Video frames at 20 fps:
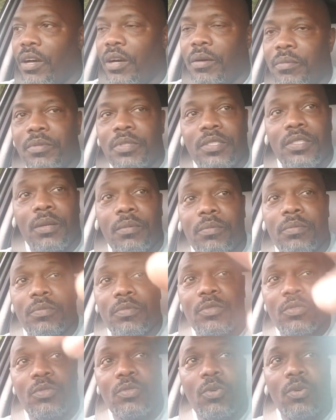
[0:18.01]
because I'm
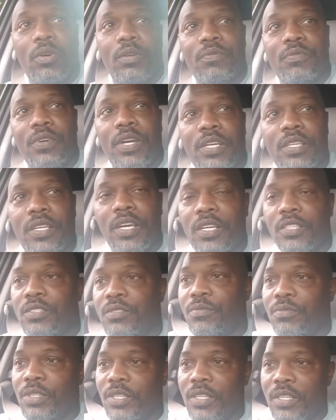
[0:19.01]
doing
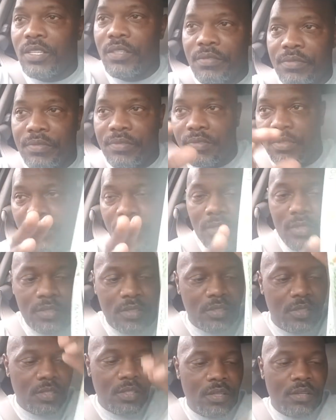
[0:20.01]
vacation relief
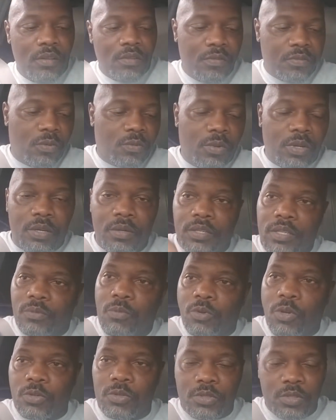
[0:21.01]
for one of the
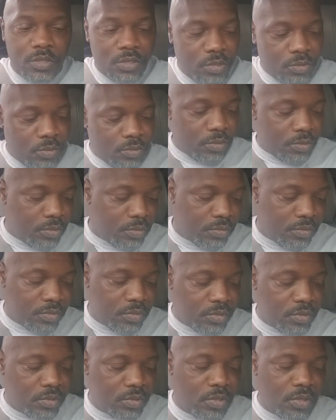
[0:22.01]
workers who,
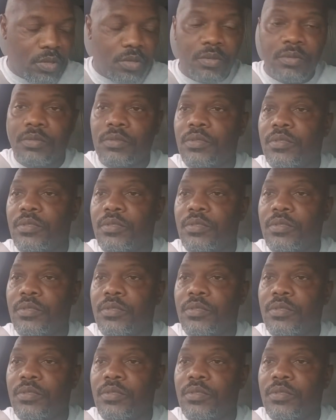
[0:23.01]
you know,